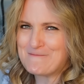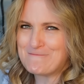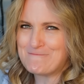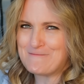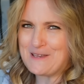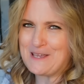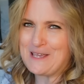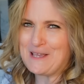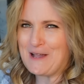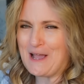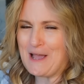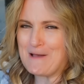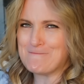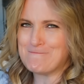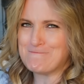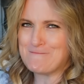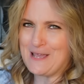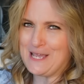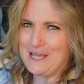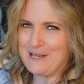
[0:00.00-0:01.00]
be a
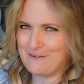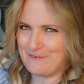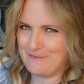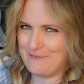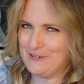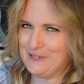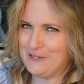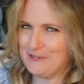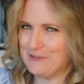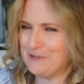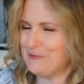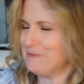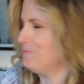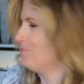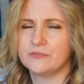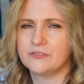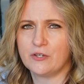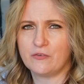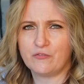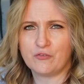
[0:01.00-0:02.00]
make for you.
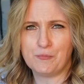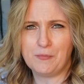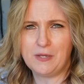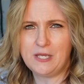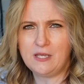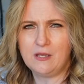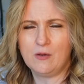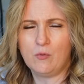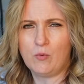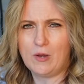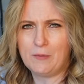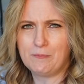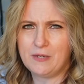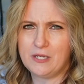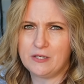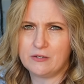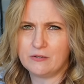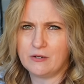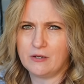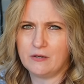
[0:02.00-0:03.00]
So for me, 1
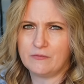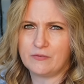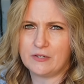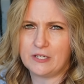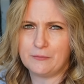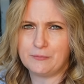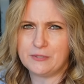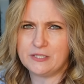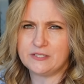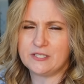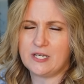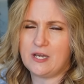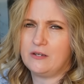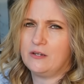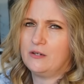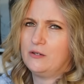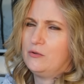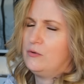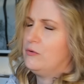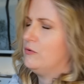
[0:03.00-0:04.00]
meter of Horse
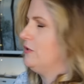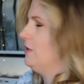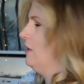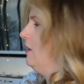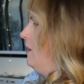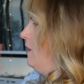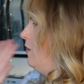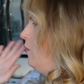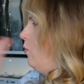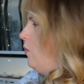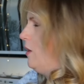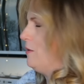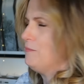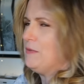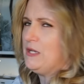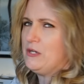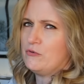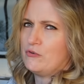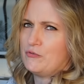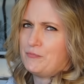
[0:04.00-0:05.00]
Tana Lawn, 1
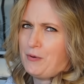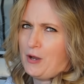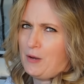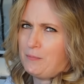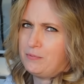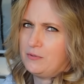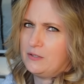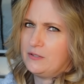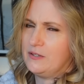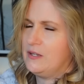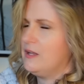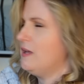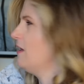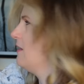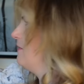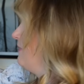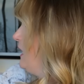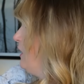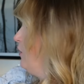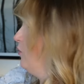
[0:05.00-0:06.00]
meter of poplin,
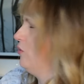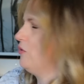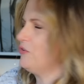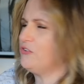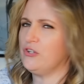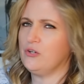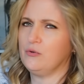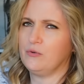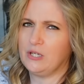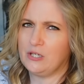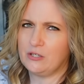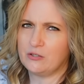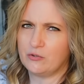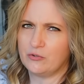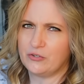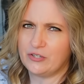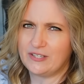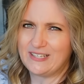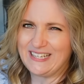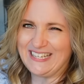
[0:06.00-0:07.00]
that also
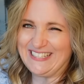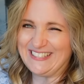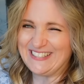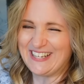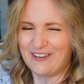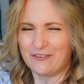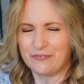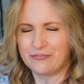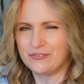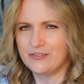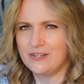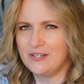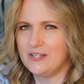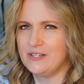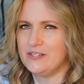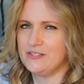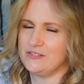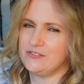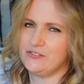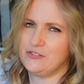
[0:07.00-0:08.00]
included enough
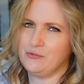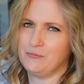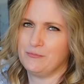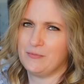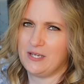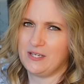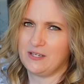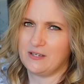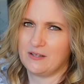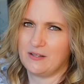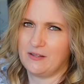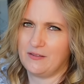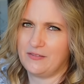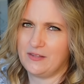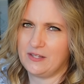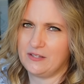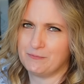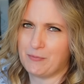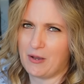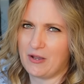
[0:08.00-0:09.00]
to make
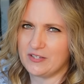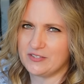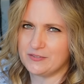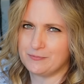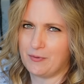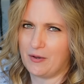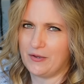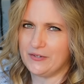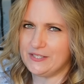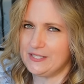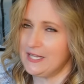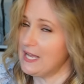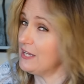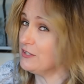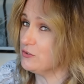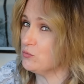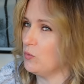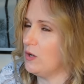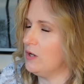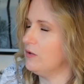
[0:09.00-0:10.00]
the bias binding
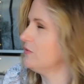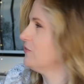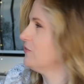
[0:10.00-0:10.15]
as well.